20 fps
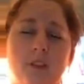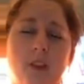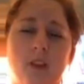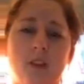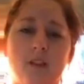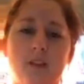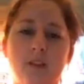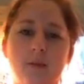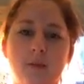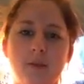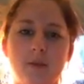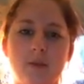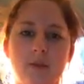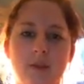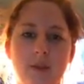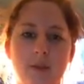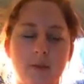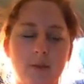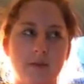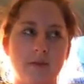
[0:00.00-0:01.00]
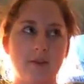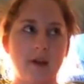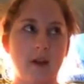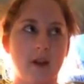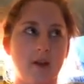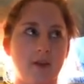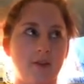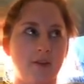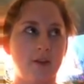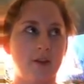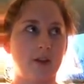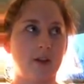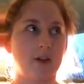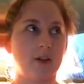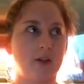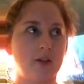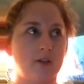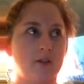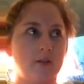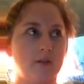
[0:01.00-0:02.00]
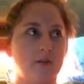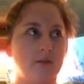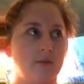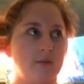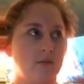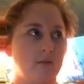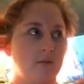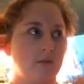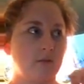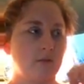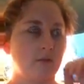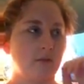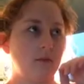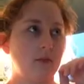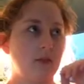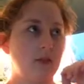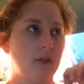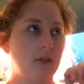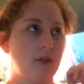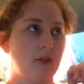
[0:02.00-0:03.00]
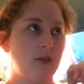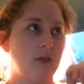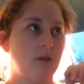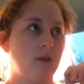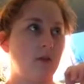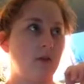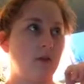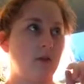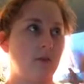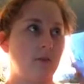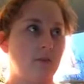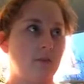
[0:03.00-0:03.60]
There's about a team of 100 to do